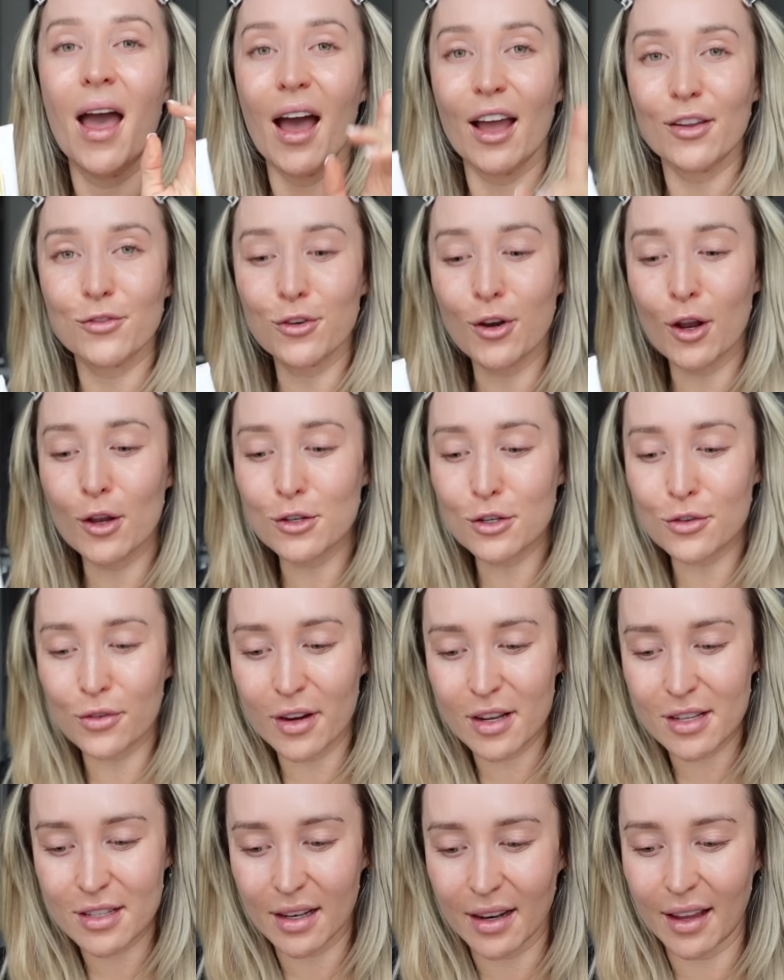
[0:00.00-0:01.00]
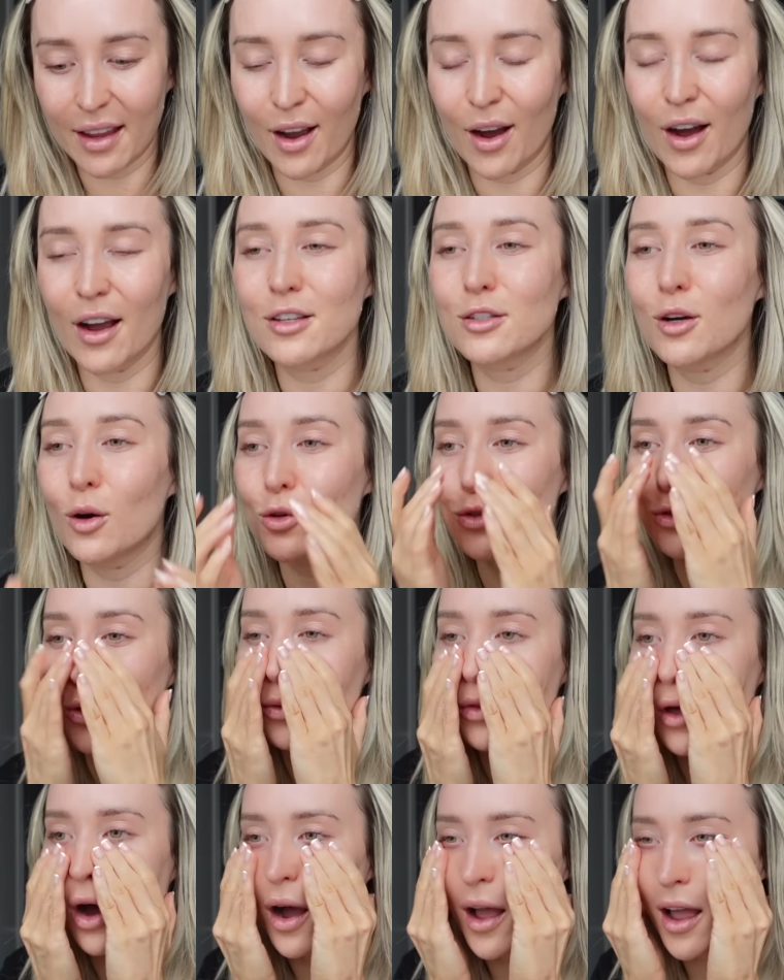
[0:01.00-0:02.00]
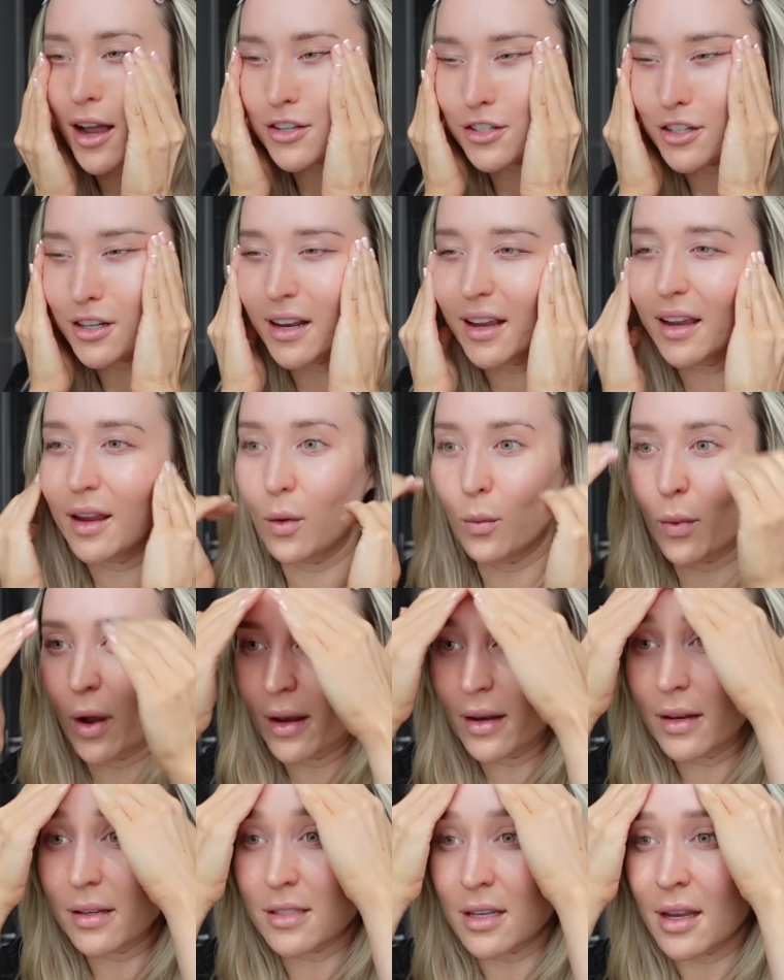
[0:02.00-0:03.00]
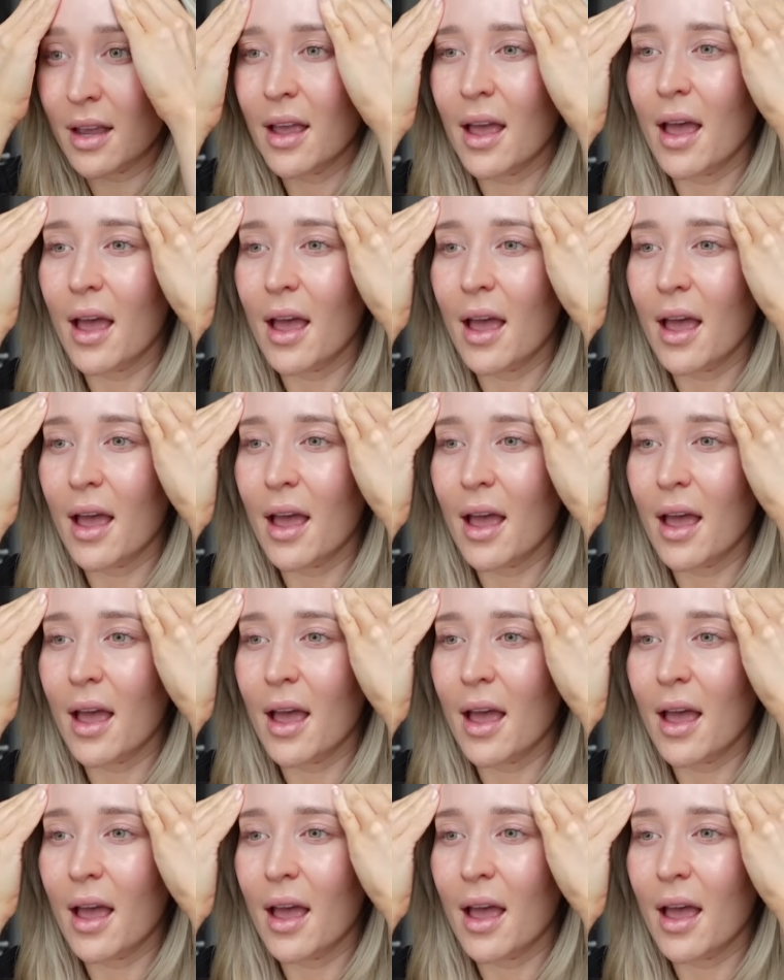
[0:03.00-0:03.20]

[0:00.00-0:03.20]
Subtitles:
And you know, just recently I told you that I actually went